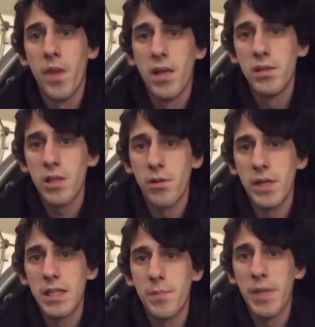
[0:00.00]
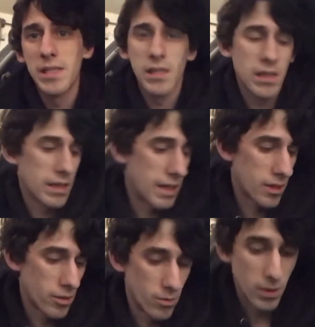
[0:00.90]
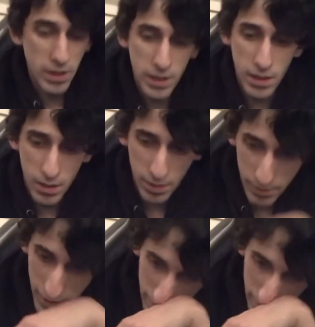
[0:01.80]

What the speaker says: So it's basically out of the way. I got it